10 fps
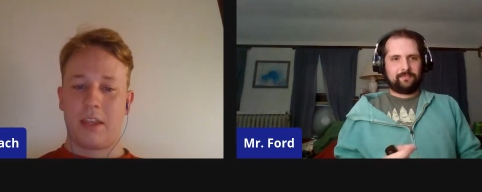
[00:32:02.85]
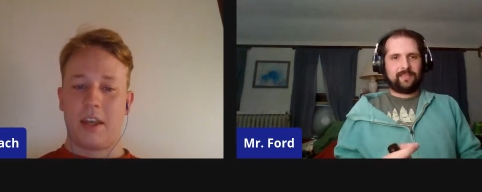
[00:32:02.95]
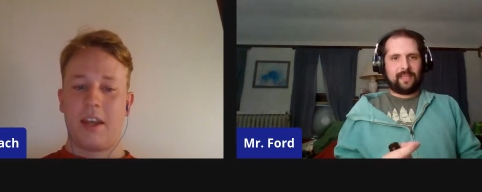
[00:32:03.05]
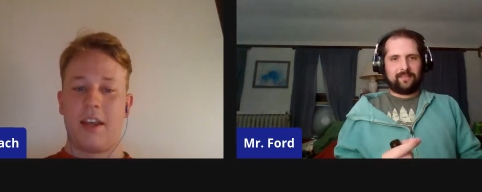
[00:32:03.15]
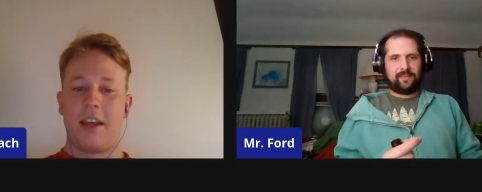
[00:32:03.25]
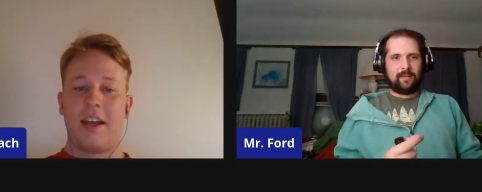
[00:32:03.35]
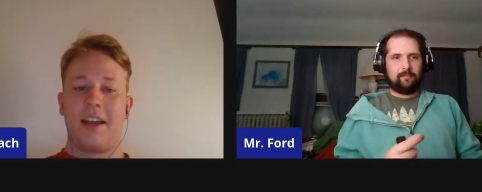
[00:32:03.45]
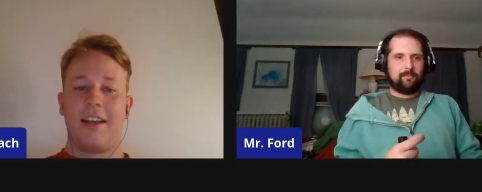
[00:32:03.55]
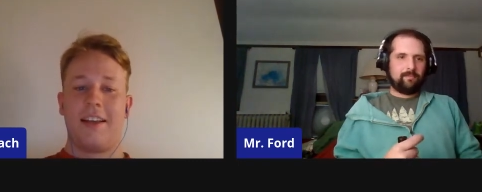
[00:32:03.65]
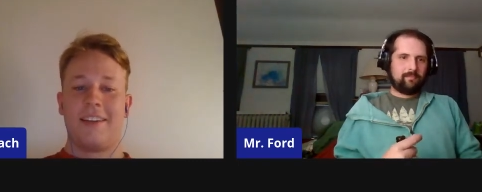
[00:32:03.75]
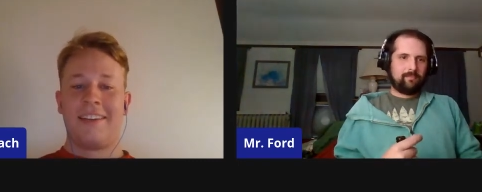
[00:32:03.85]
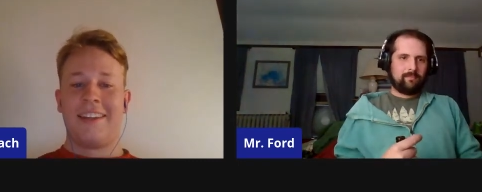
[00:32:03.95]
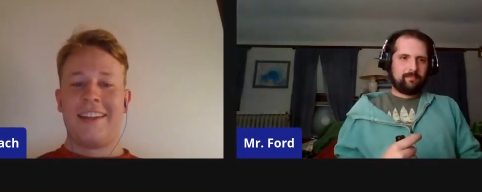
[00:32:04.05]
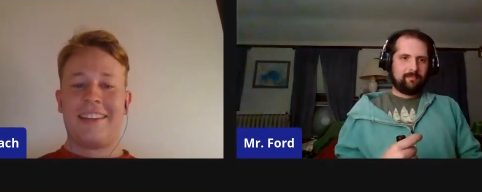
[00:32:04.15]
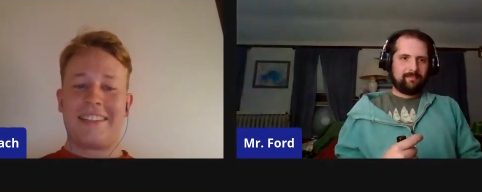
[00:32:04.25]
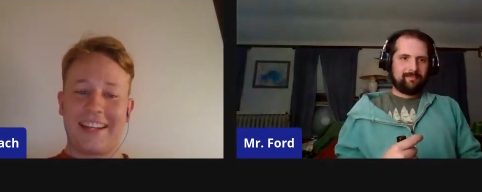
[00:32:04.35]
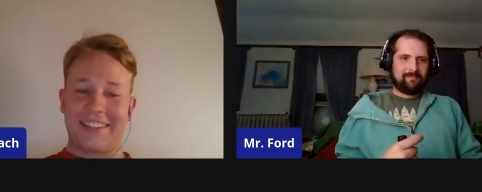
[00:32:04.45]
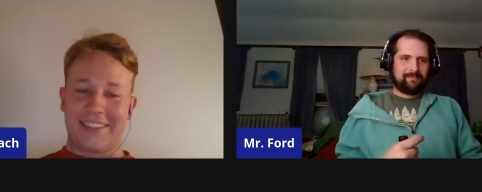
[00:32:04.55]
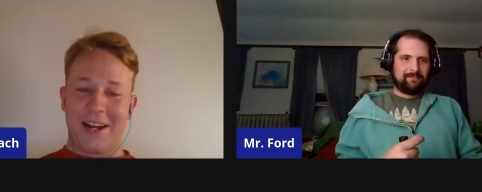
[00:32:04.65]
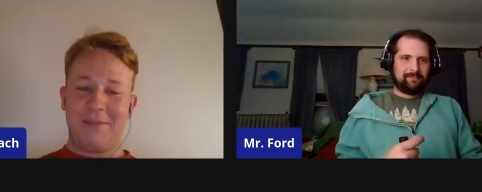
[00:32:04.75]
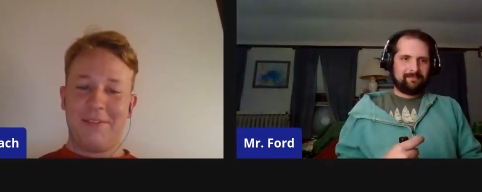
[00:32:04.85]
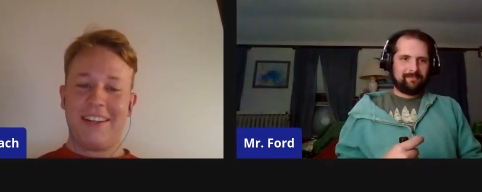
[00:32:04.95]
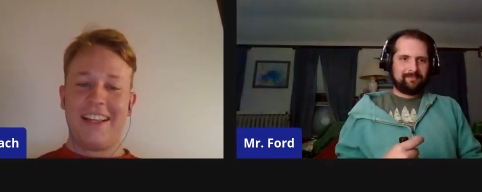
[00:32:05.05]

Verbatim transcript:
Speaker 1: Sexy time. Sexy time.